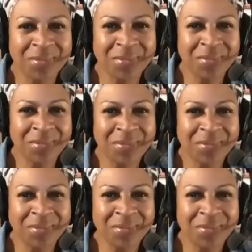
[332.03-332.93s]

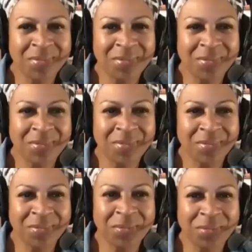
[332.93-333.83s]

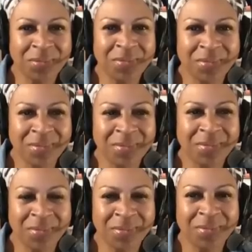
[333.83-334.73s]

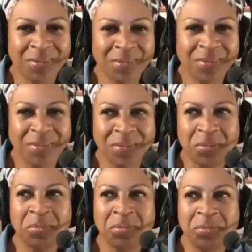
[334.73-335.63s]

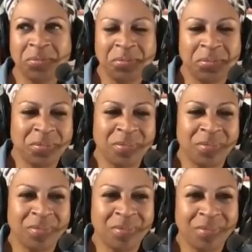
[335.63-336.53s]

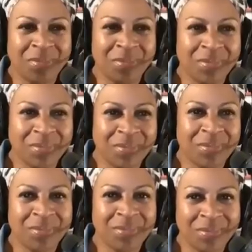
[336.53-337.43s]

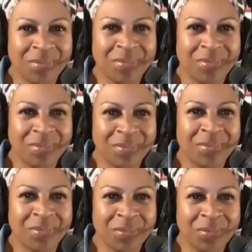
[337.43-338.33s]

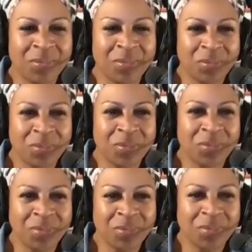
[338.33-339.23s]

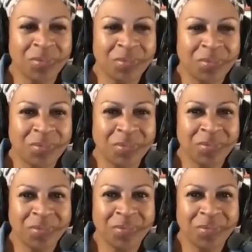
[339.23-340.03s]
The person shown says nothing.